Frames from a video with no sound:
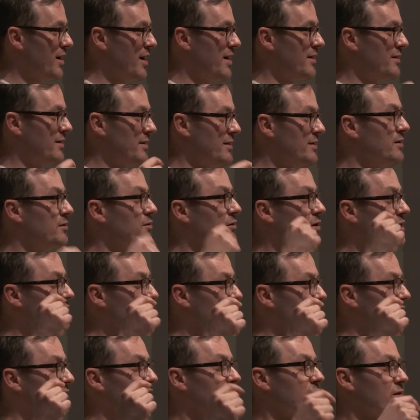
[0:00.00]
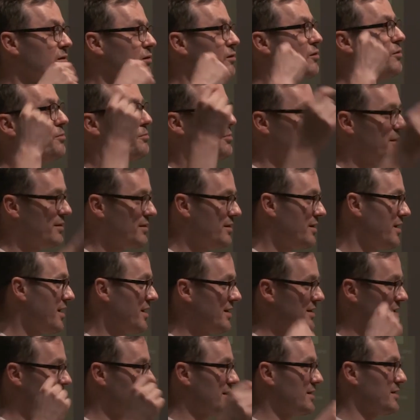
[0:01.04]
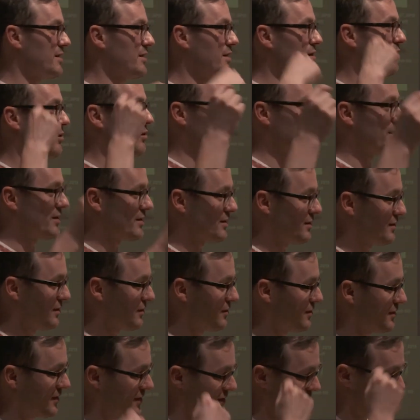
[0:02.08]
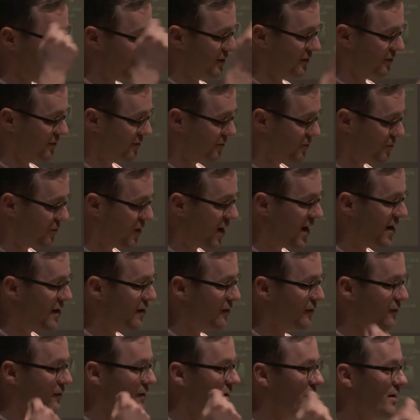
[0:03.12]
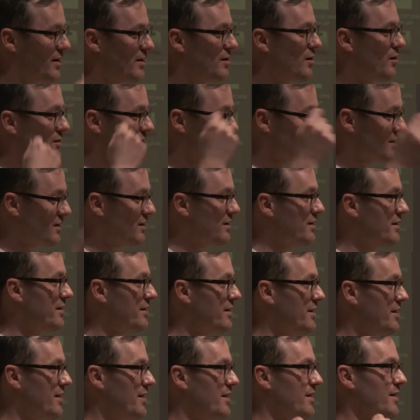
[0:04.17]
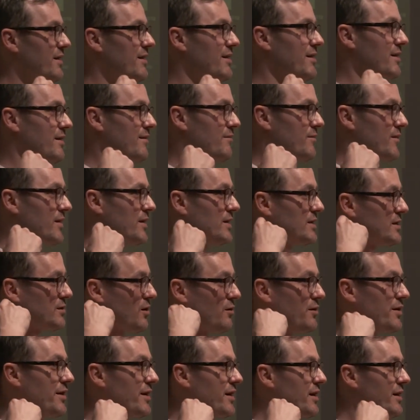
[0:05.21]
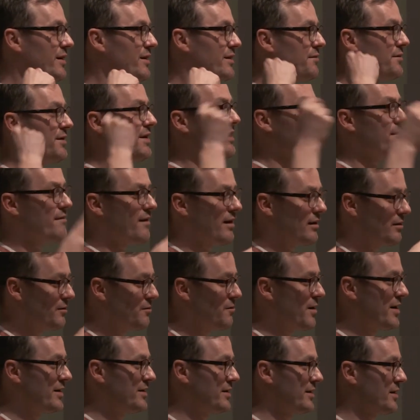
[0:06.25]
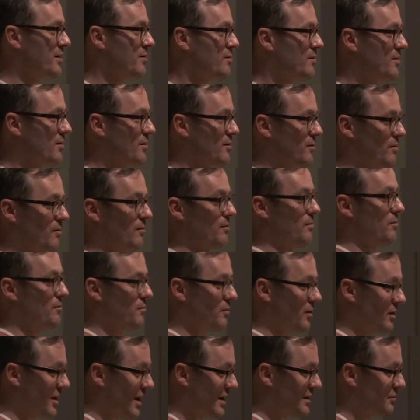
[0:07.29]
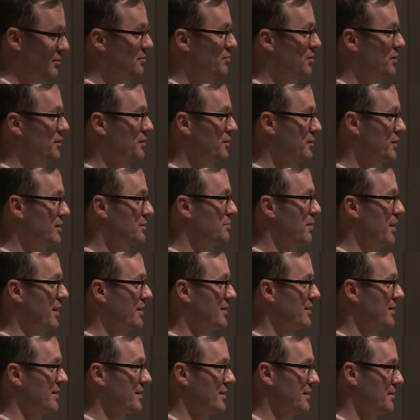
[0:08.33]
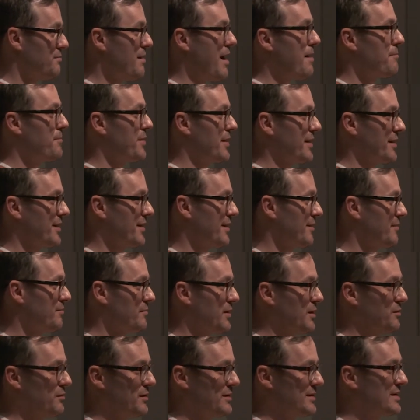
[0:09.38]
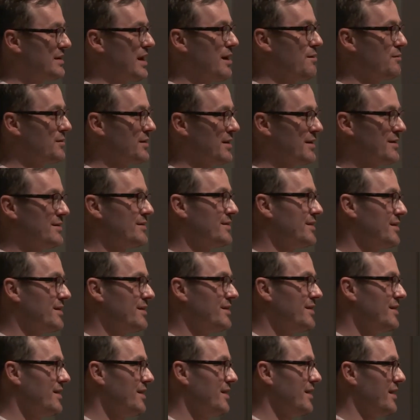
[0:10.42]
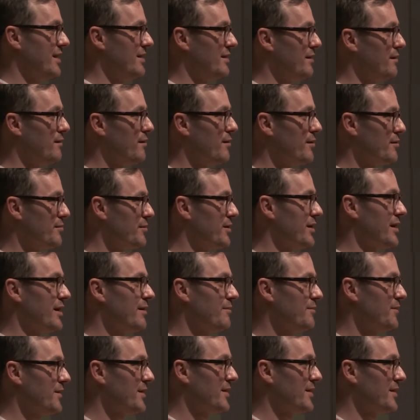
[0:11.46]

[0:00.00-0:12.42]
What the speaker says: and intuitional loop, as he called it, this kind of way of constantly sonically re-evaluating what has been produced by the mapping between sound and the formula.